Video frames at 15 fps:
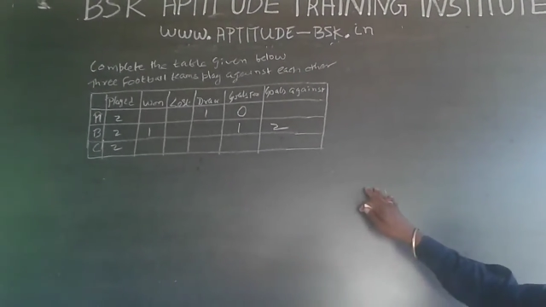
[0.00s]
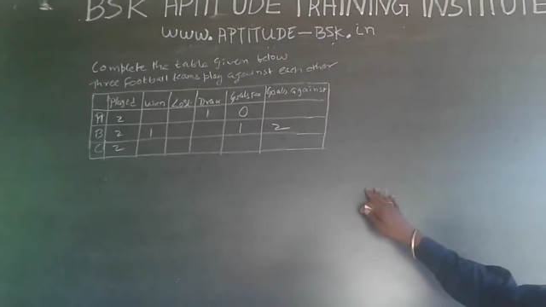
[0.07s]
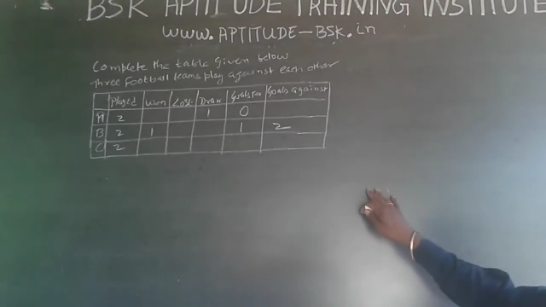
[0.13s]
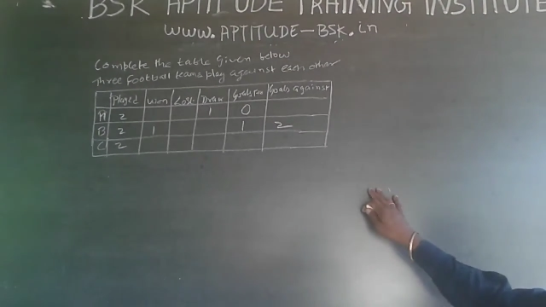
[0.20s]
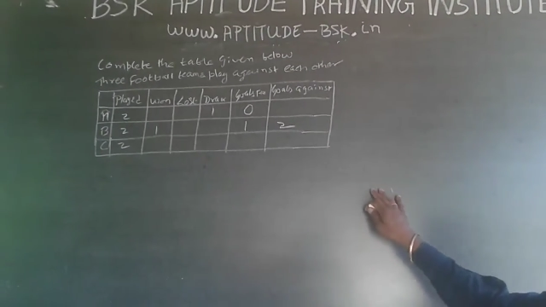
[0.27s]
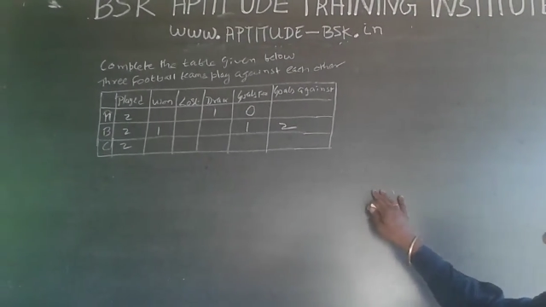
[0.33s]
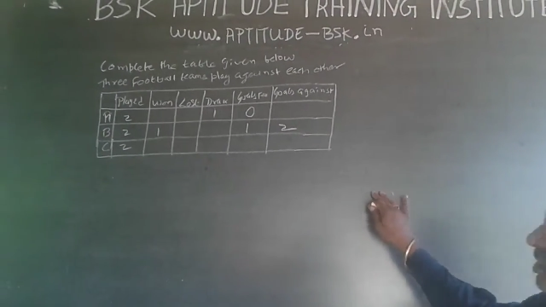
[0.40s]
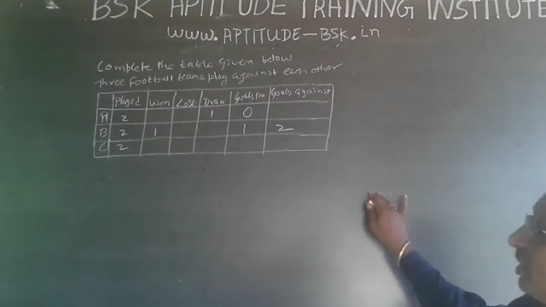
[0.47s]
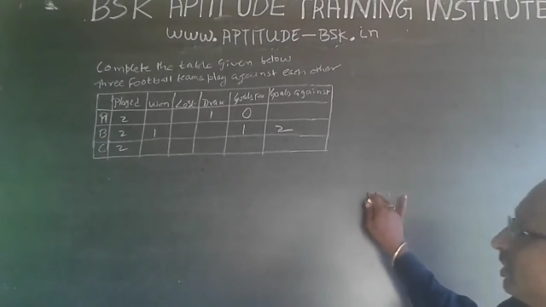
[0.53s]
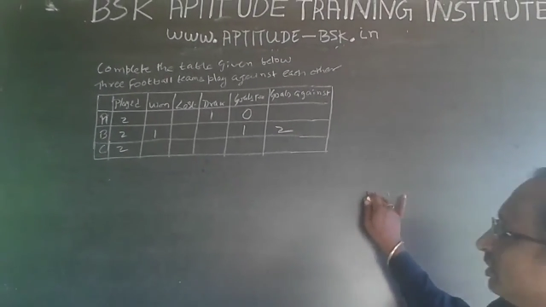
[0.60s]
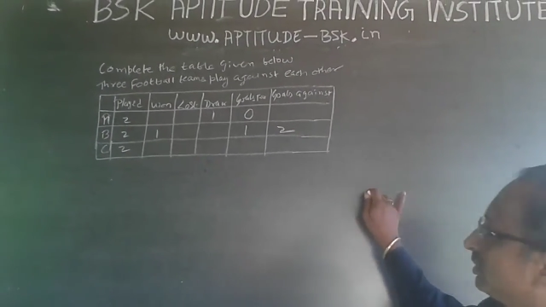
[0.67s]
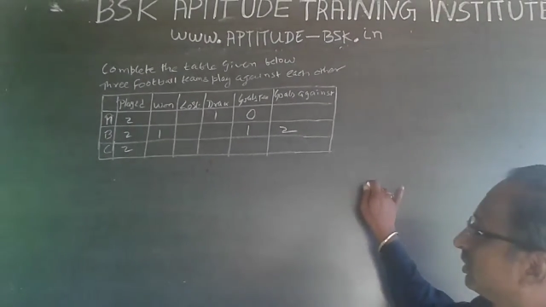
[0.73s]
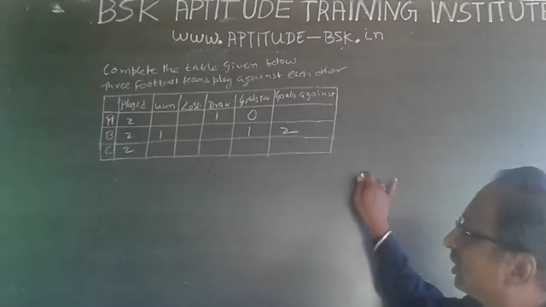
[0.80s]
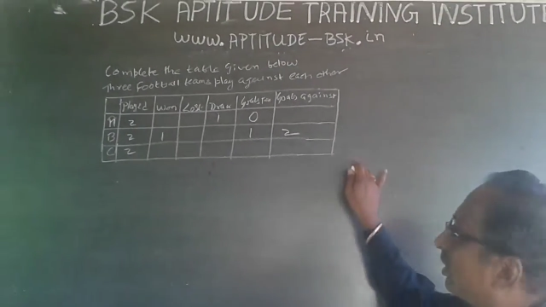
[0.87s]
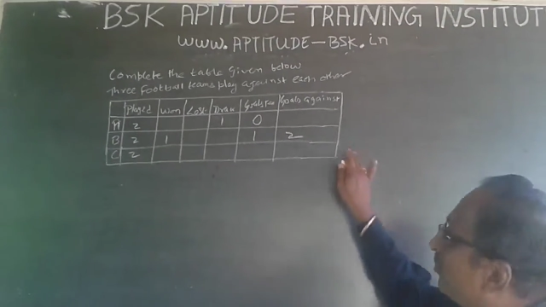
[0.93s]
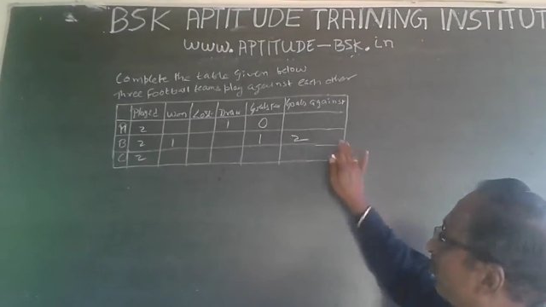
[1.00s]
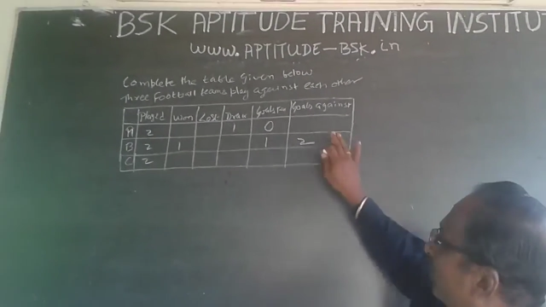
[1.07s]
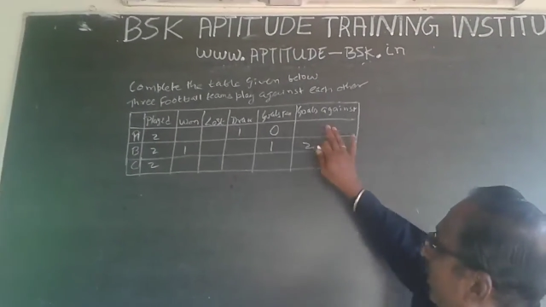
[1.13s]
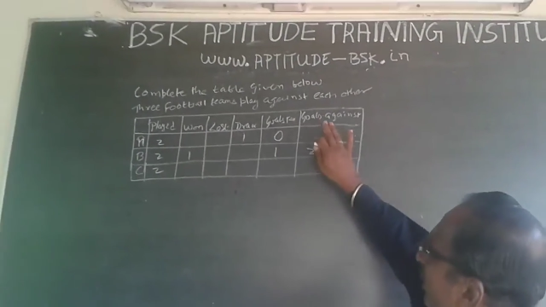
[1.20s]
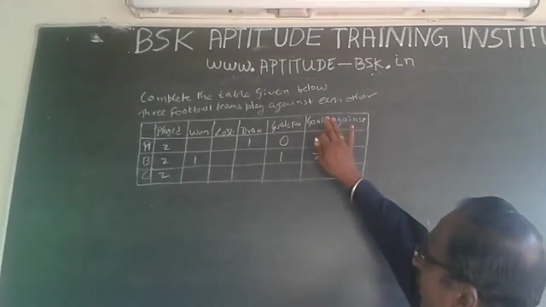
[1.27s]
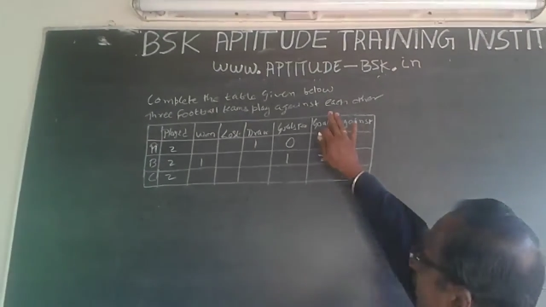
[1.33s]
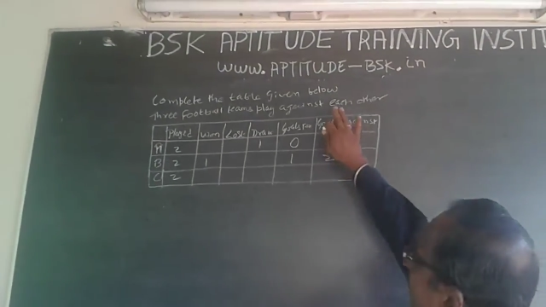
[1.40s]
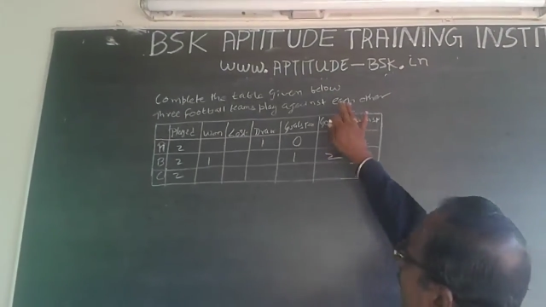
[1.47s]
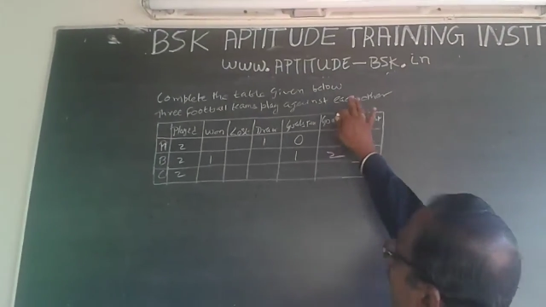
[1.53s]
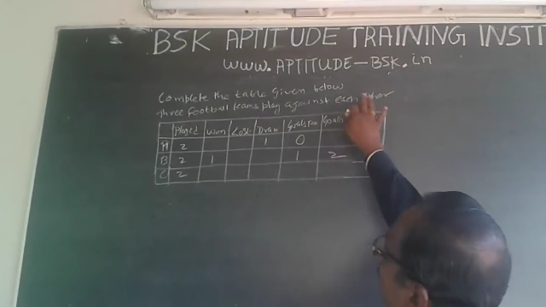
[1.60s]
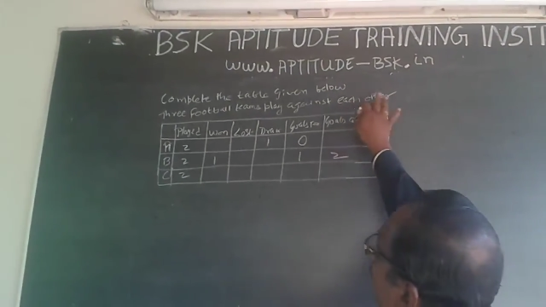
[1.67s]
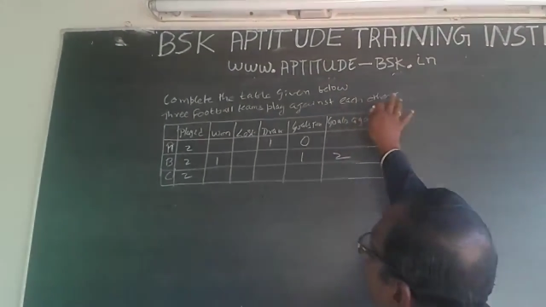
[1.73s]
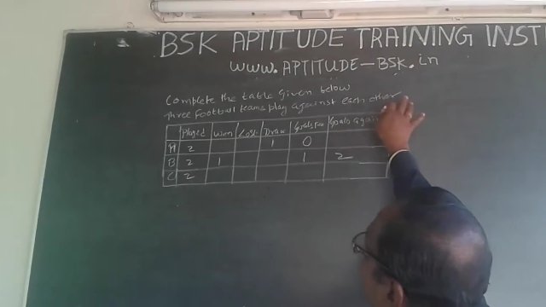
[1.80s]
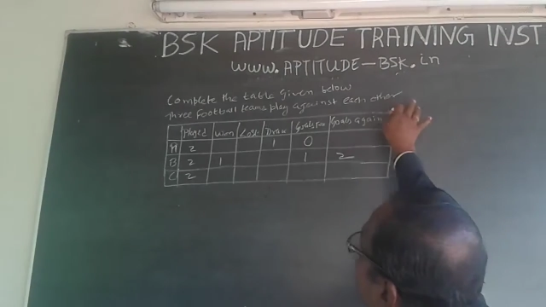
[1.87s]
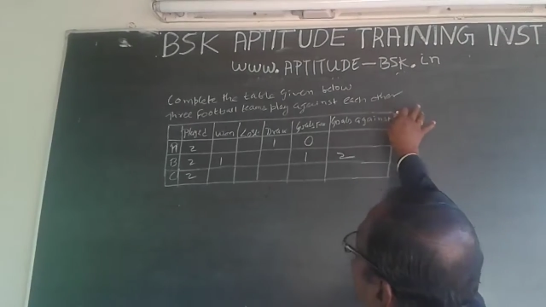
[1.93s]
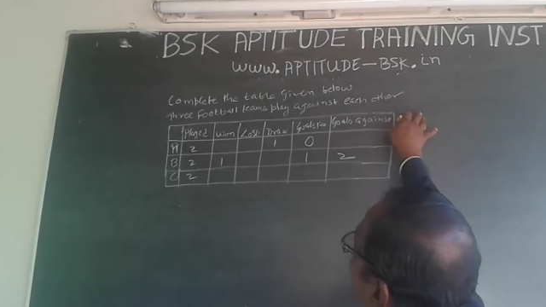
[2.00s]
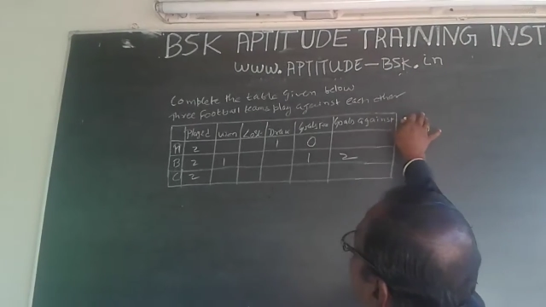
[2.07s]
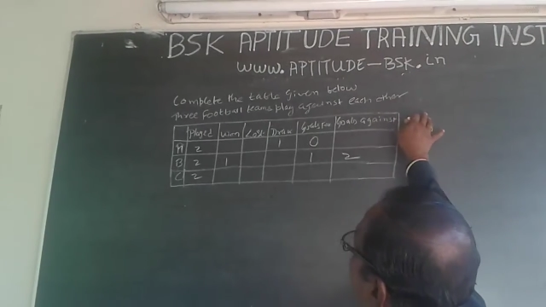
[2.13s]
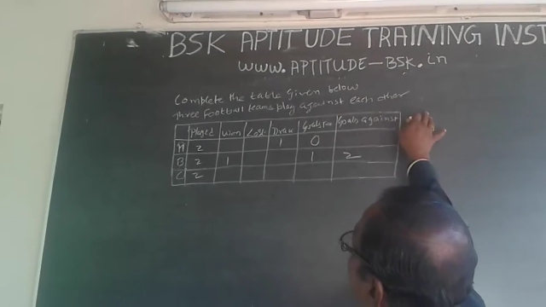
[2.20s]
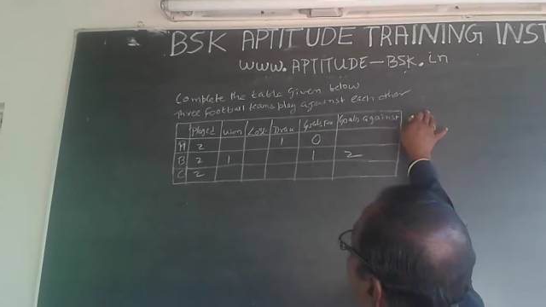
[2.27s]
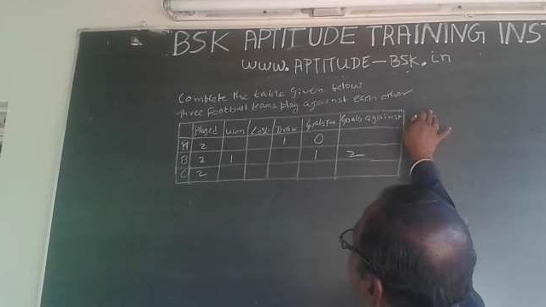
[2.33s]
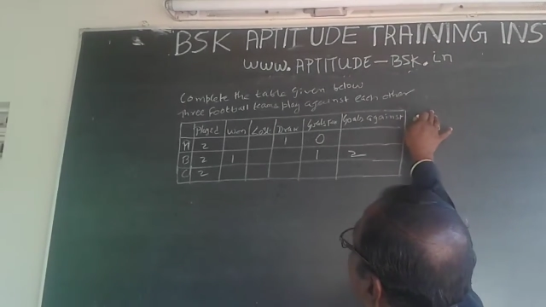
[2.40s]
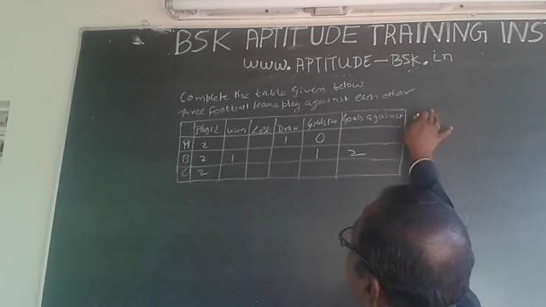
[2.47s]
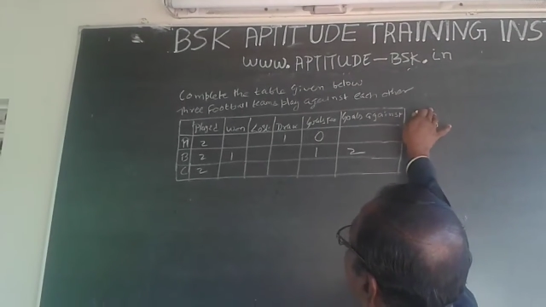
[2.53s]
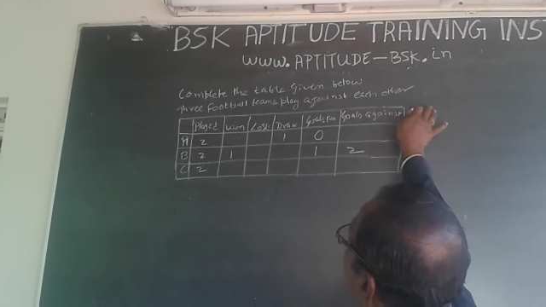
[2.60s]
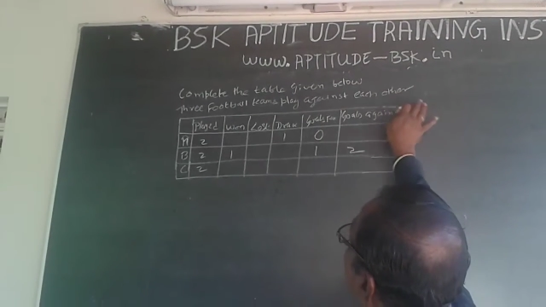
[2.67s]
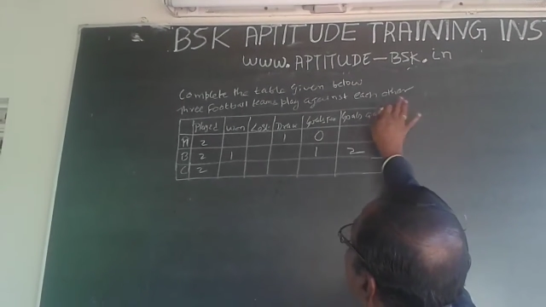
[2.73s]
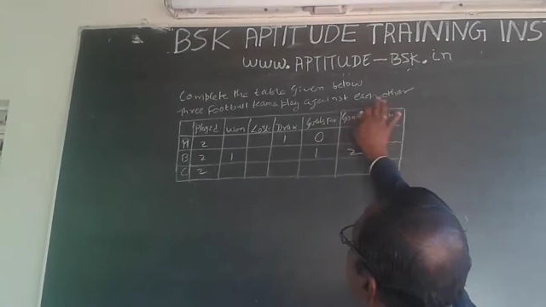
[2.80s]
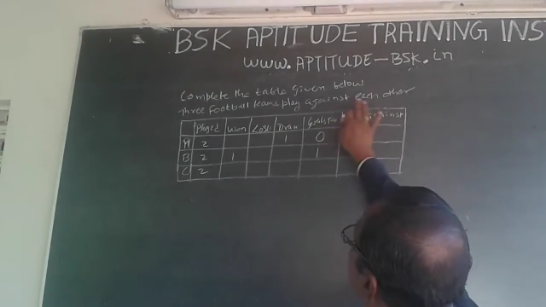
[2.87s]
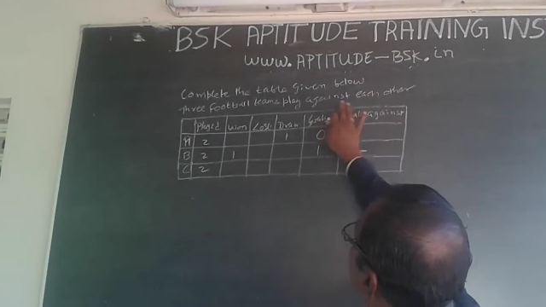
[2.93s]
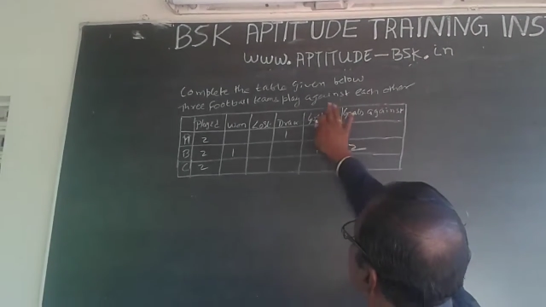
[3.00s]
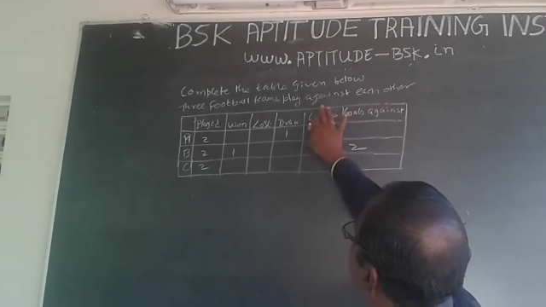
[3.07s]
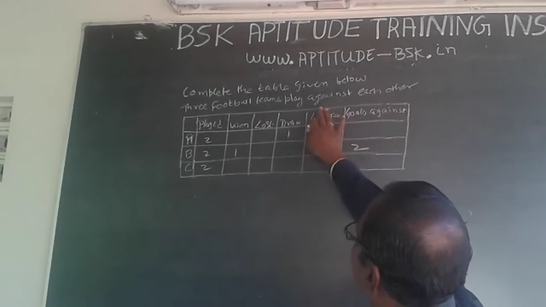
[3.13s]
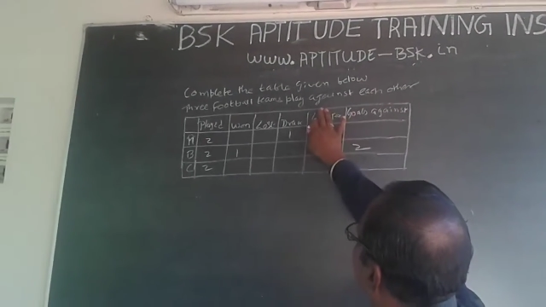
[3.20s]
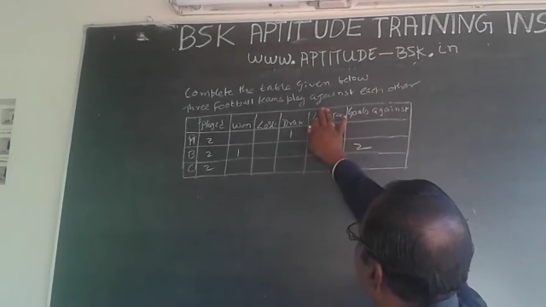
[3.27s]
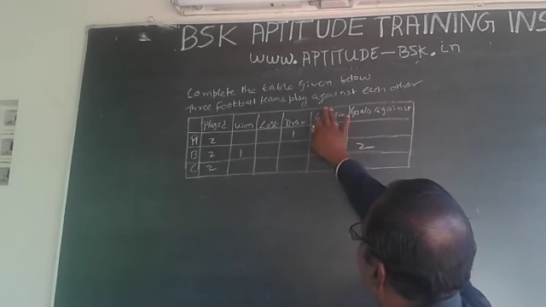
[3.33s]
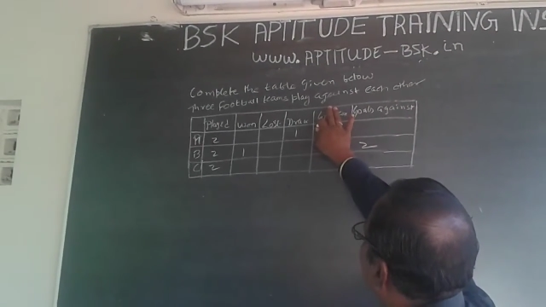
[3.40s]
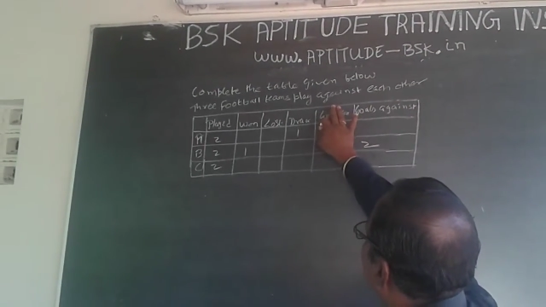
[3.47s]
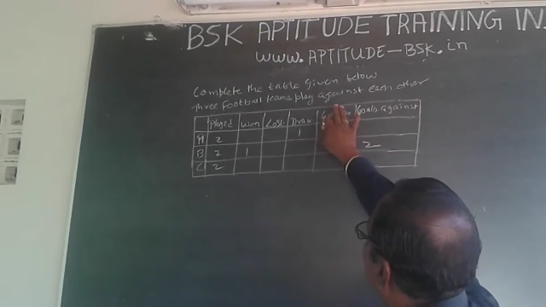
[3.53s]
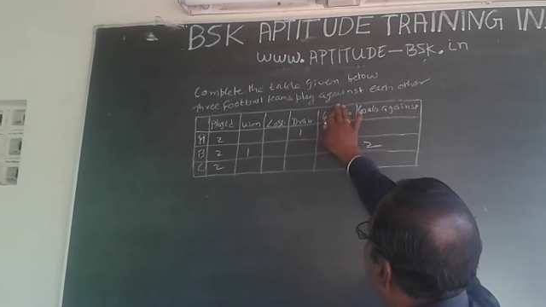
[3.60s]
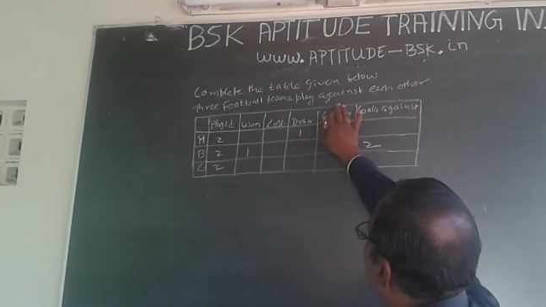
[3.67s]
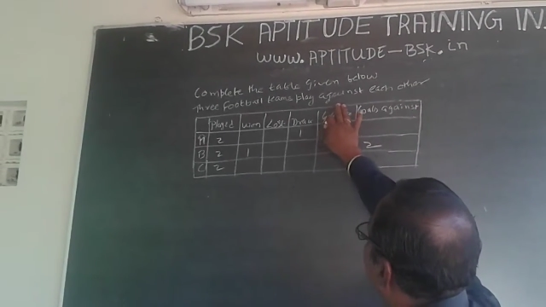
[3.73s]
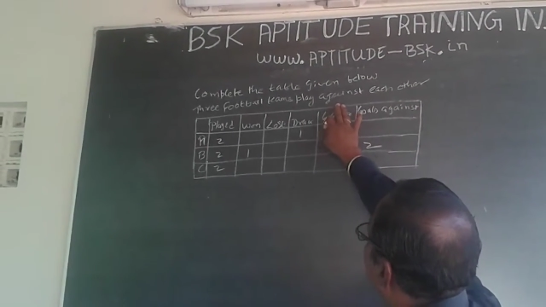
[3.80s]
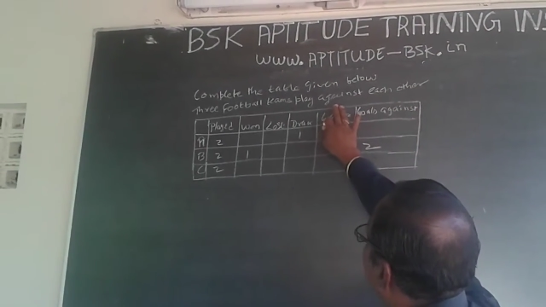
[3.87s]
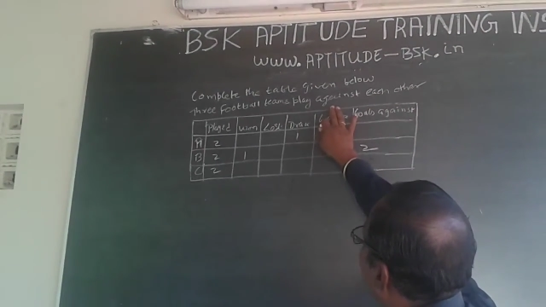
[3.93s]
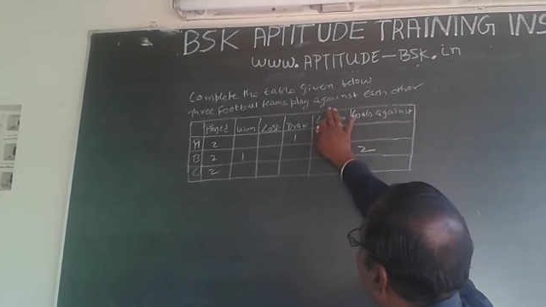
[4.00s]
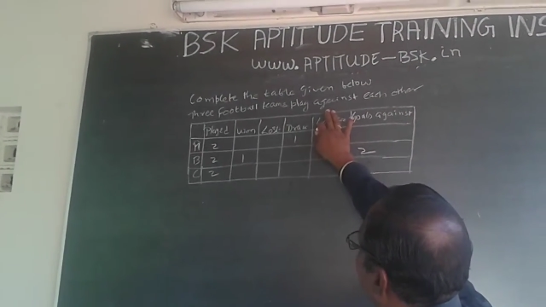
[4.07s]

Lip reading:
Nobody's mouth can be seen.